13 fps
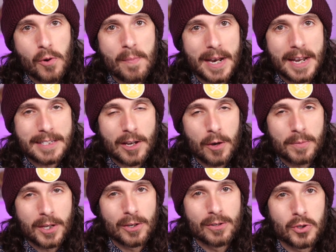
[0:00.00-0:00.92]
minutes. I
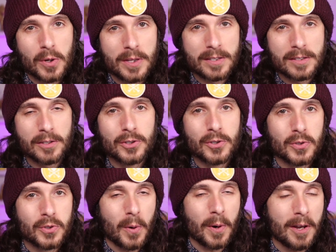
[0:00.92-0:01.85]
hope that you enjoyed this little
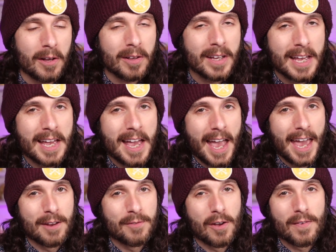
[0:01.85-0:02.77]
tutorial.
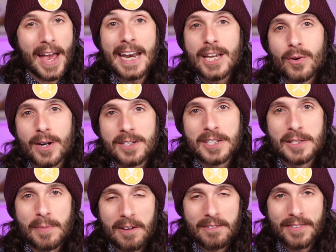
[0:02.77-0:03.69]
And if you have any
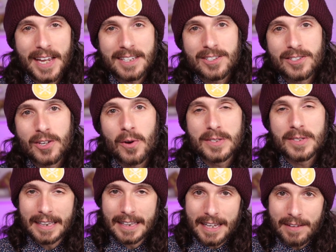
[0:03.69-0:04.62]
questions about Fancy
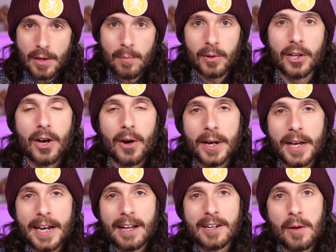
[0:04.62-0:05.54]
Zones, leave them below
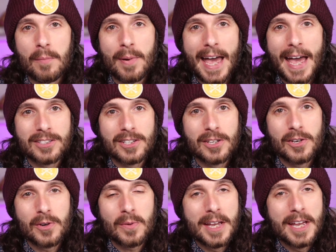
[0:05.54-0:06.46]
and I'll get back to
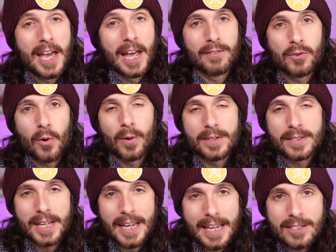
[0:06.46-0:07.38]
you. And of
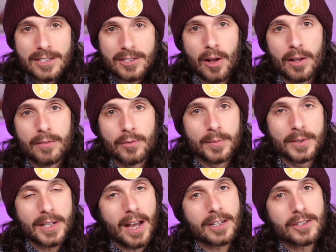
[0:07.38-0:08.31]
course, install it from
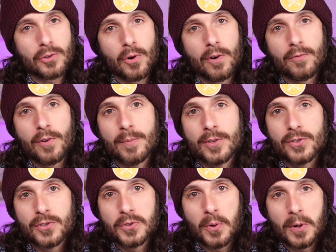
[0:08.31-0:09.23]
Docs or from the
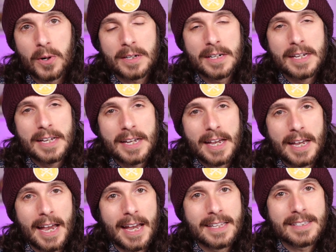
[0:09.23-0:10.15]
store.
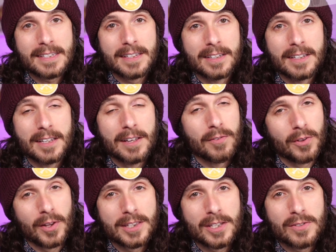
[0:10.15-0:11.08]
And if you
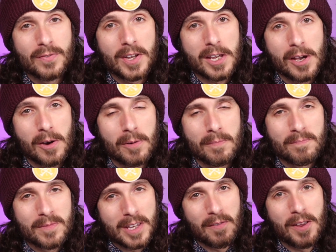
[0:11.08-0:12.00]
like this video,
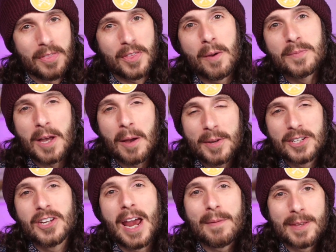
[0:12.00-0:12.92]
give it a thumbs up
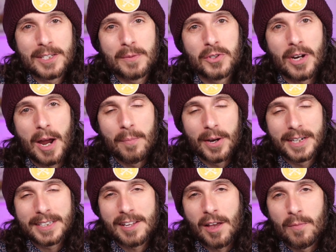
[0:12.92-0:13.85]
and jam that subscribe
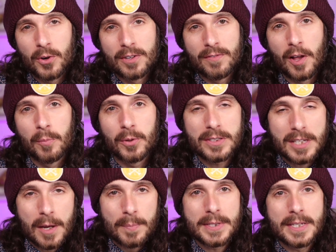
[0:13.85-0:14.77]
button because I have more developer
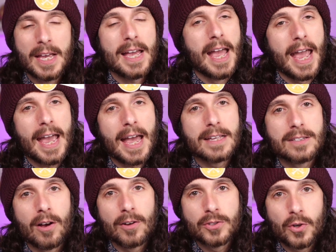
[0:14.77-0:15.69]
tips and
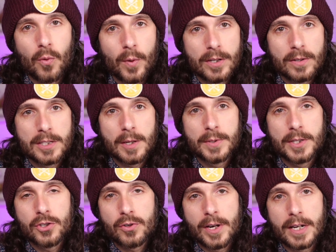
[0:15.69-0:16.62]
also Windows tips
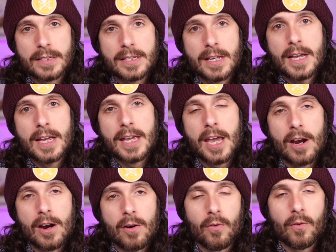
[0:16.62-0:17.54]
and tricks
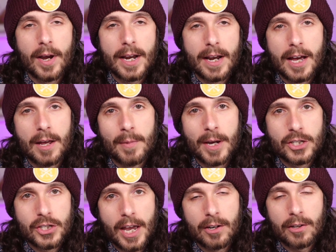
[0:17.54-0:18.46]
here right on my
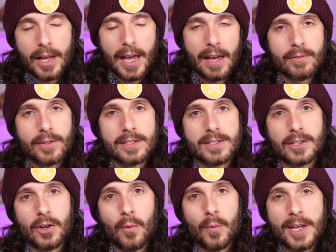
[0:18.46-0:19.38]
channel every
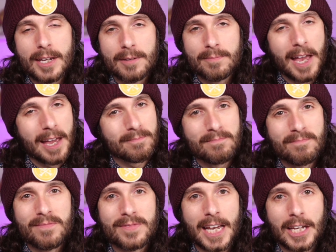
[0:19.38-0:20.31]
single week. And
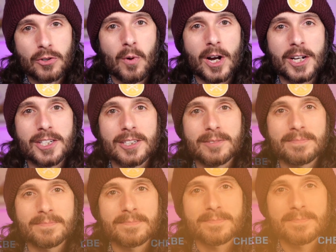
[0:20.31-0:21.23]
thanks for
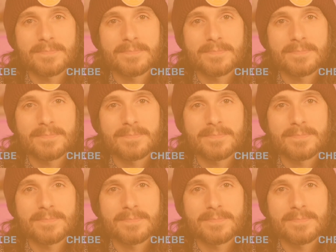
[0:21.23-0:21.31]
watching.